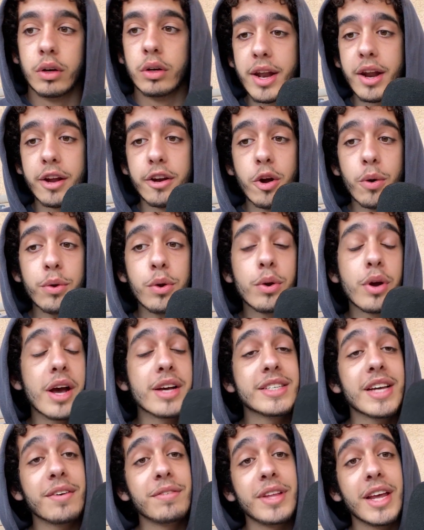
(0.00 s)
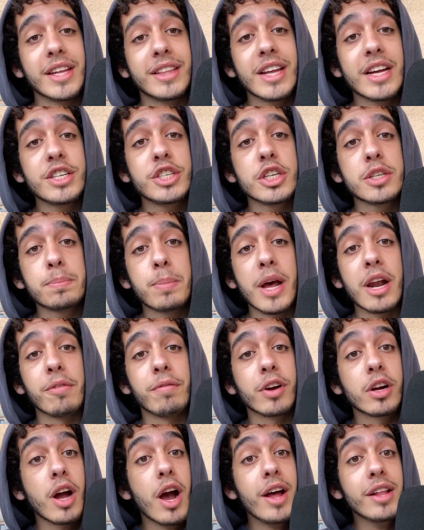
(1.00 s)
and I know you guys have the attention span of
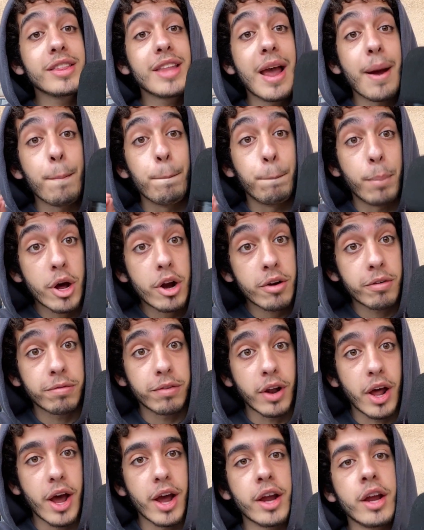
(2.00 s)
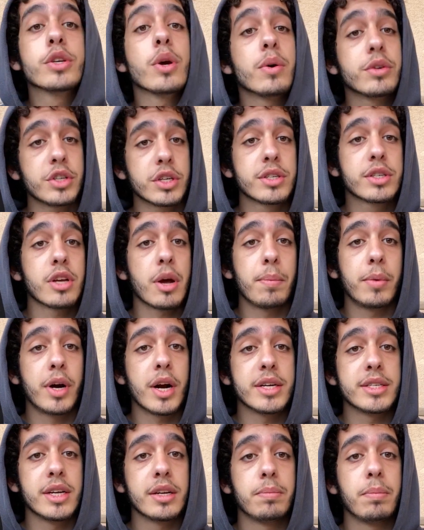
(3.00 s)
a goddamn butterfly, so I'll just
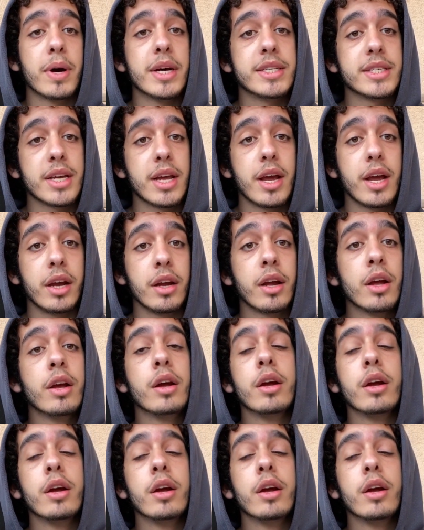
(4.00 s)
summarize it by saying,